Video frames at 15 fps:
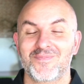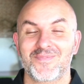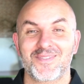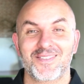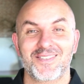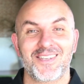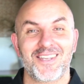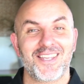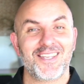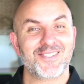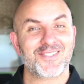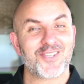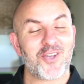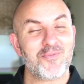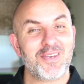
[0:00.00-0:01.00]
You hear
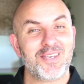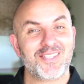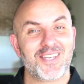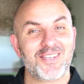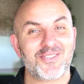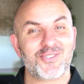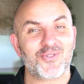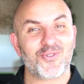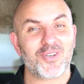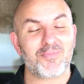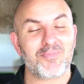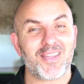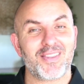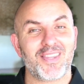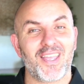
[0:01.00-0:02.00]
so many teachers talk
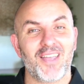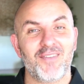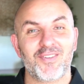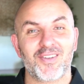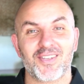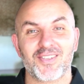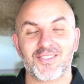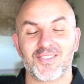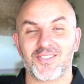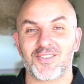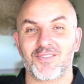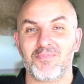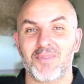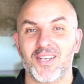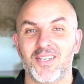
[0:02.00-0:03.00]
about the effortlessness of
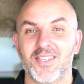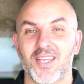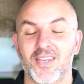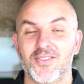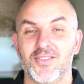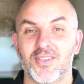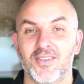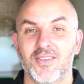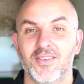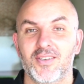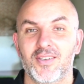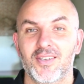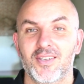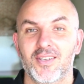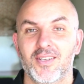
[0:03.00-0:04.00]
meditation.
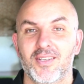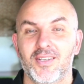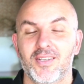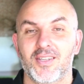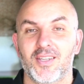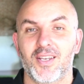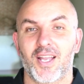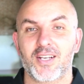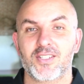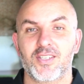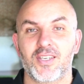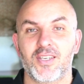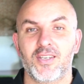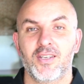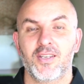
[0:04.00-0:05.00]
But
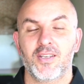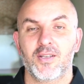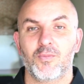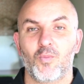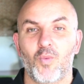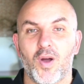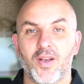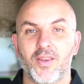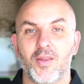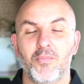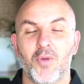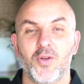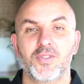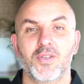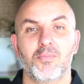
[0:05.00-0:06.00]
actually, one of the
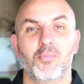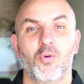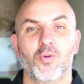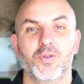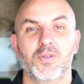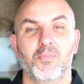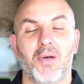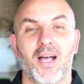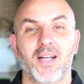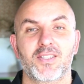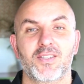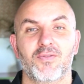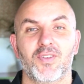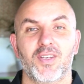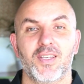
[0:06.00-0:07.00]
most important parts of
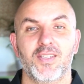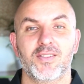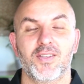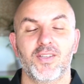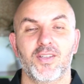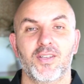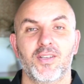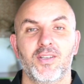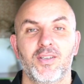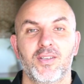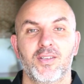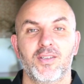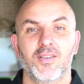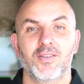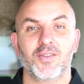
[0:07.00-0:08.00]
it is the
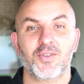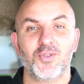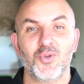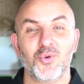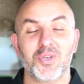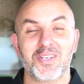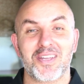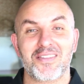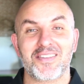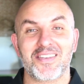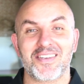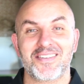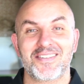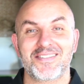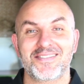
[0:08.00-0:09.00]
doing nothing.
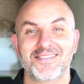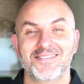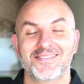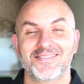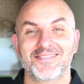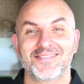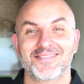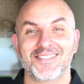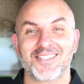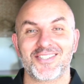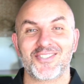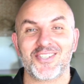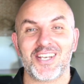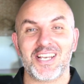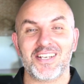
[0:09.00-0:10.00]
The
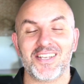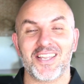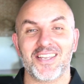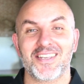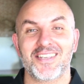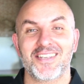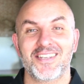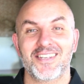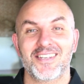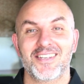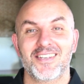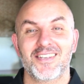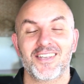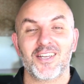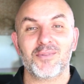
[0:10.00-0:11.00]
sitting there,
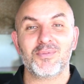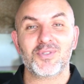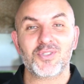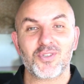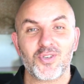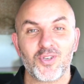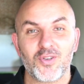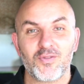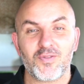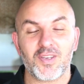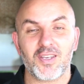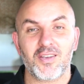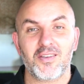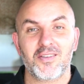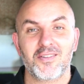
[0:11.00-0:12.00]
observing,
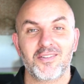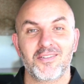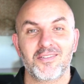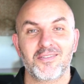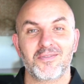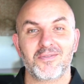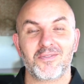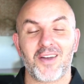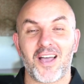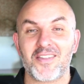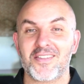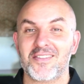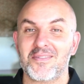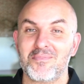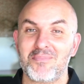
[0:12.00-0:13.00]
rather
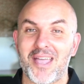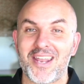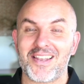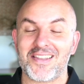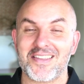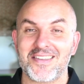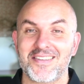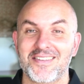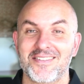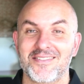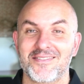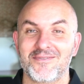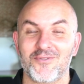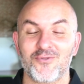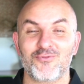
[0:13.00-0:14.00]
than battling
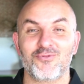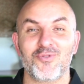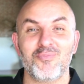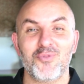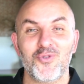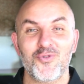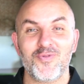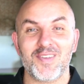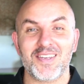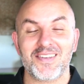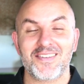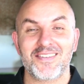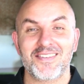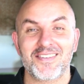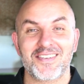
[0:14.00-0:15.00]
or removing,
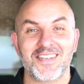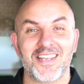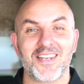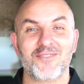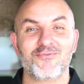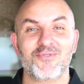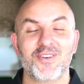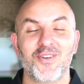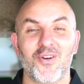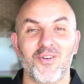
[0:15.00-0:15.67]
getting rid of.